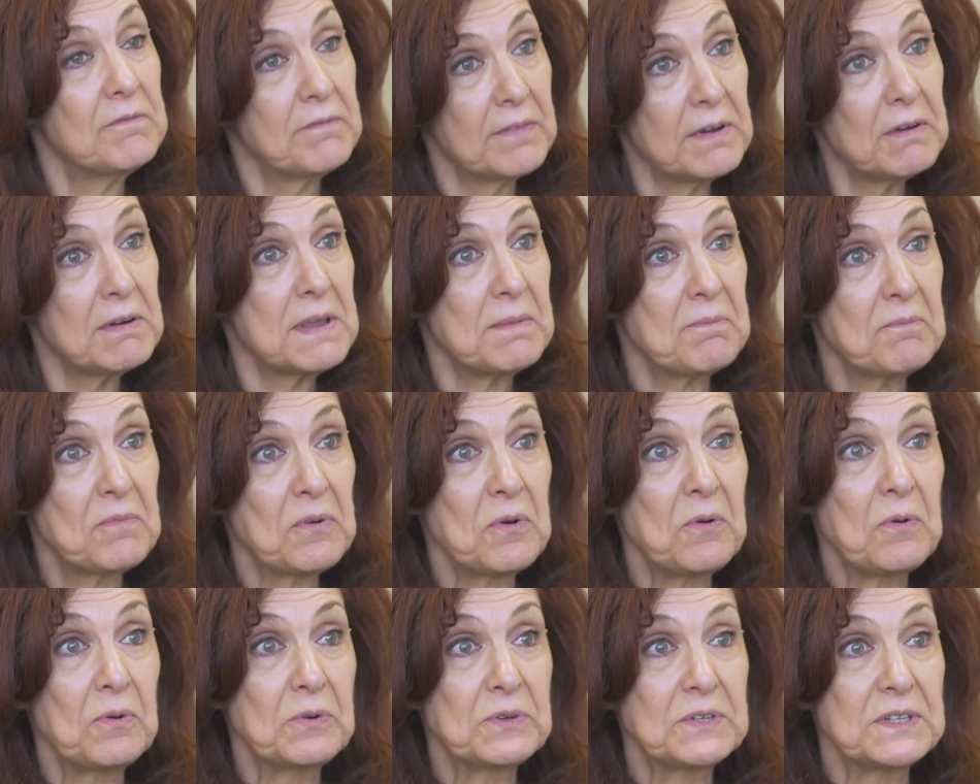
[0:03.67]
very
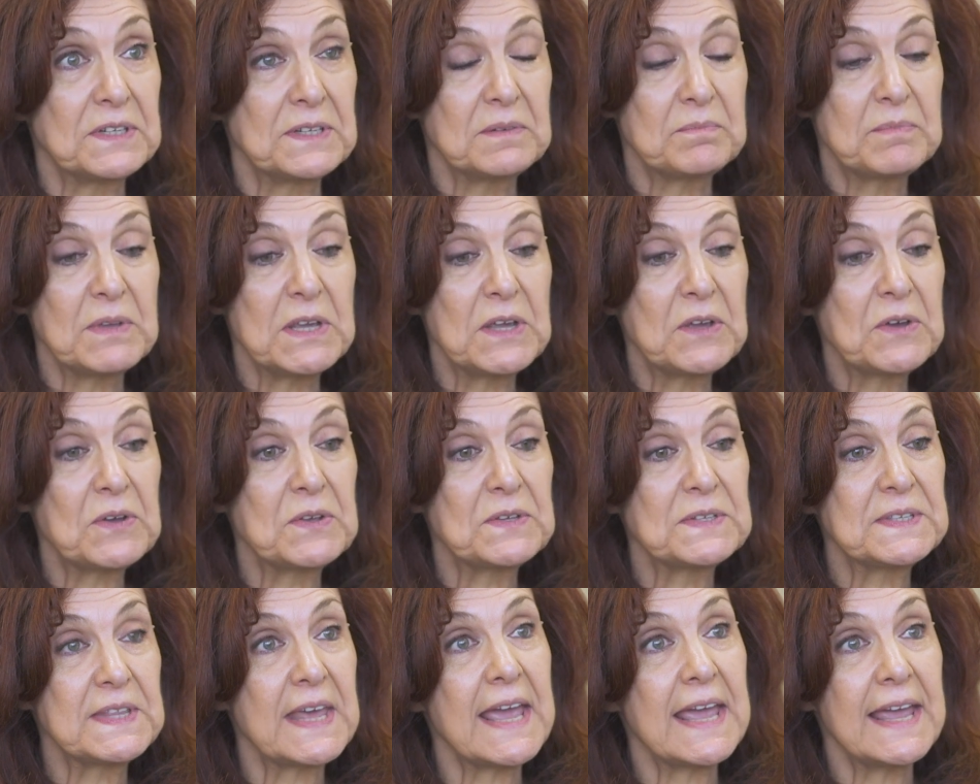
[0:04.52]
important
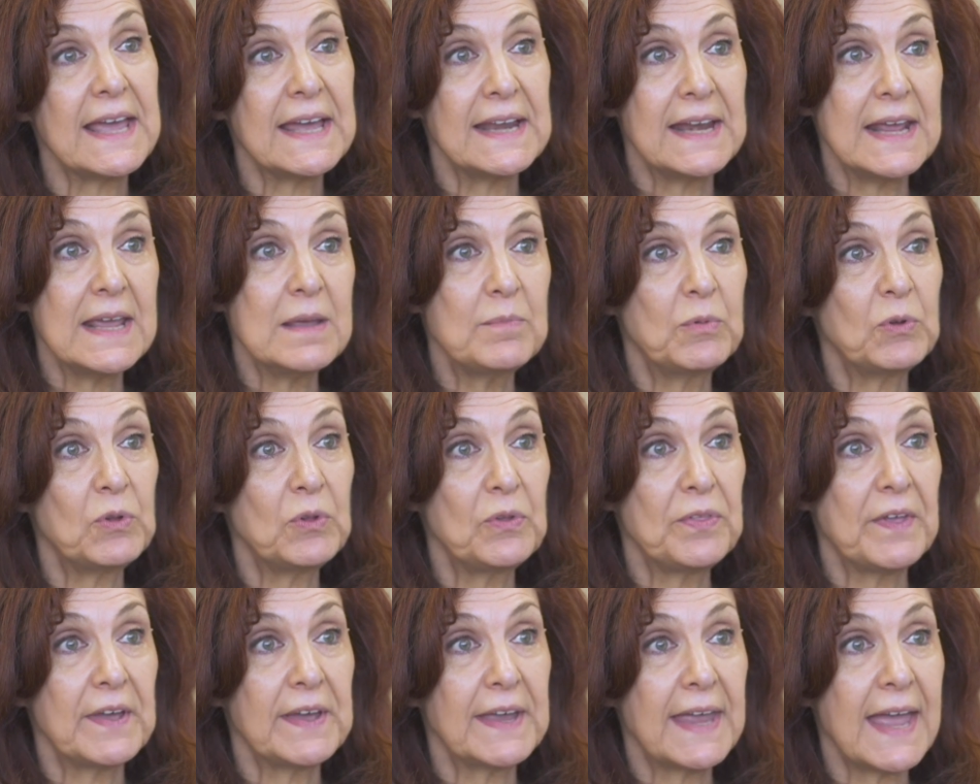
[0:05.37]
because they
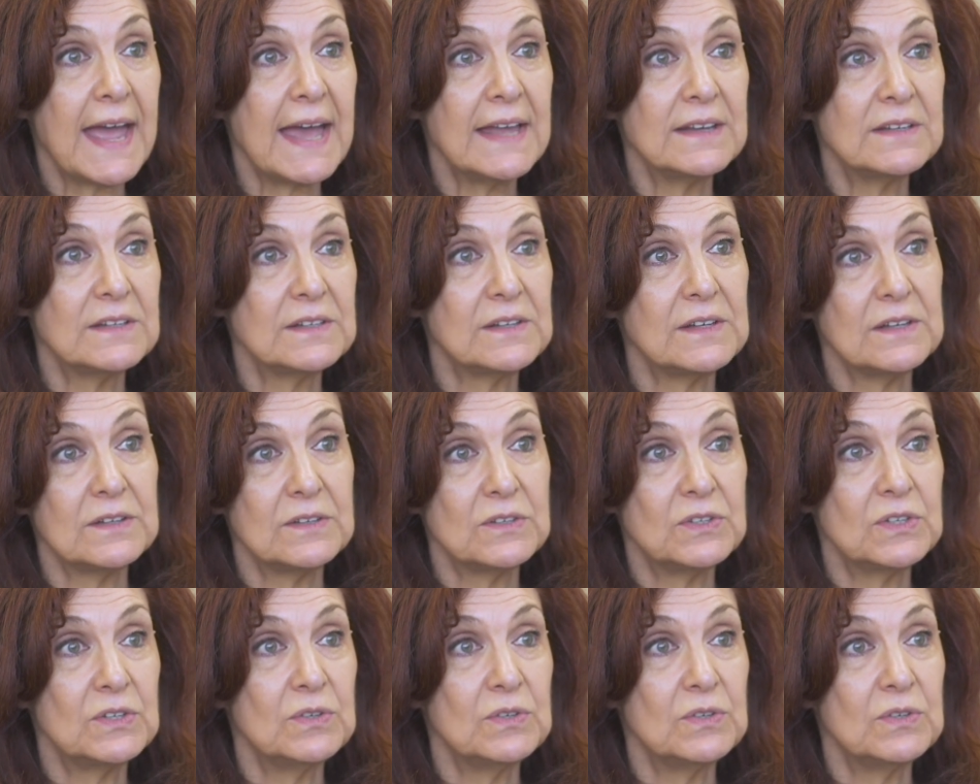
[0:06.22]
enable the candidate